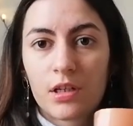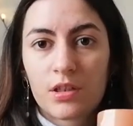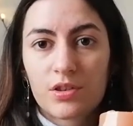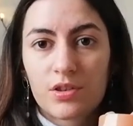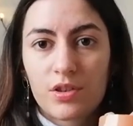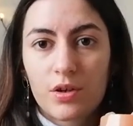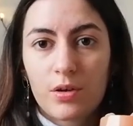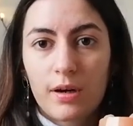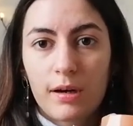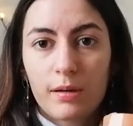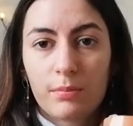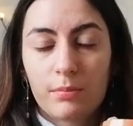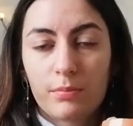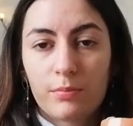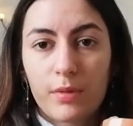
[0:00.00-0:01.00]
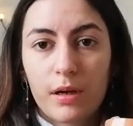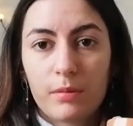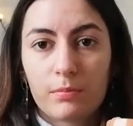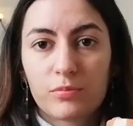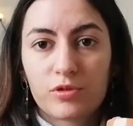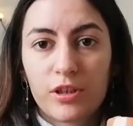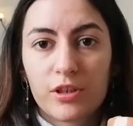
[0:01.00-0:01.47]
So
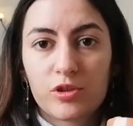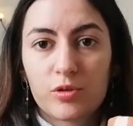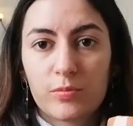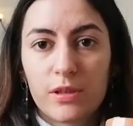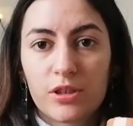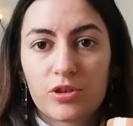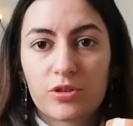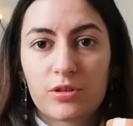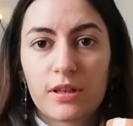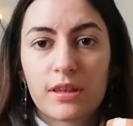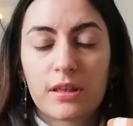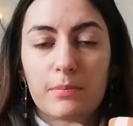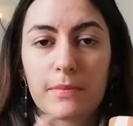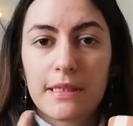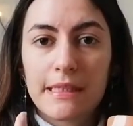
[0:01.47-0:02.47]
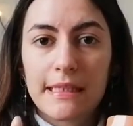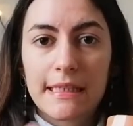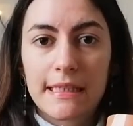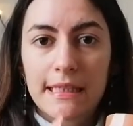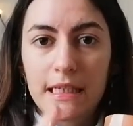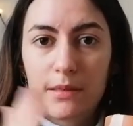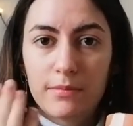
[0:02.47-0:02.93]
I'm trying to make sure that the
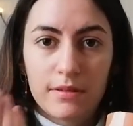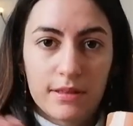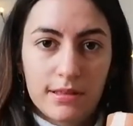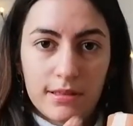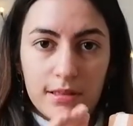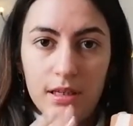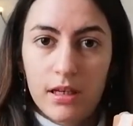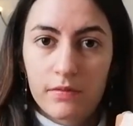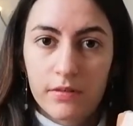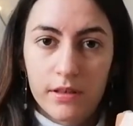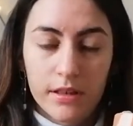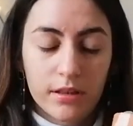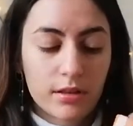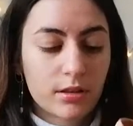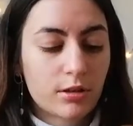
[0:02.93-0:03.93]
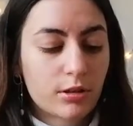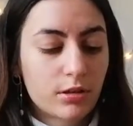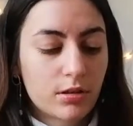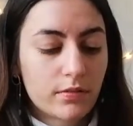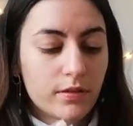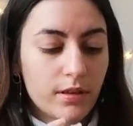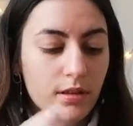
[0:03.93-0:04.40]
masking tape is covering the
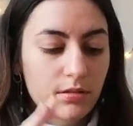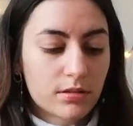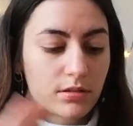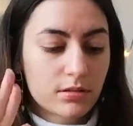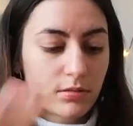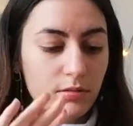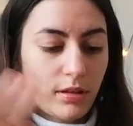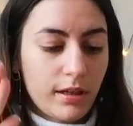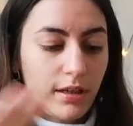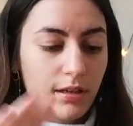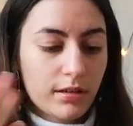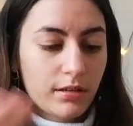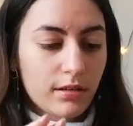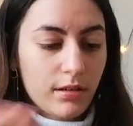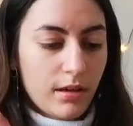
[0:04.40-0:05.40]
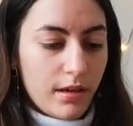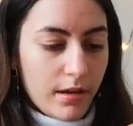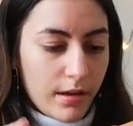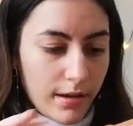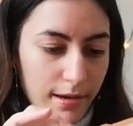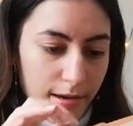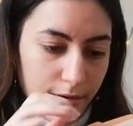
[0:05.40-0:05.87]
curve and there's no like
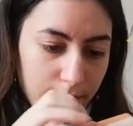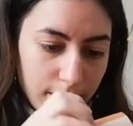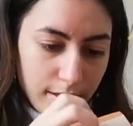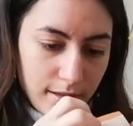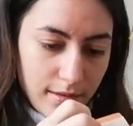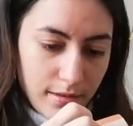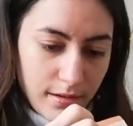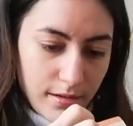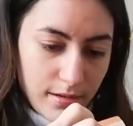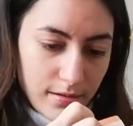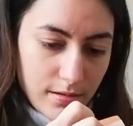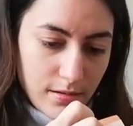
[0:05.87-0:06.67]
air in there.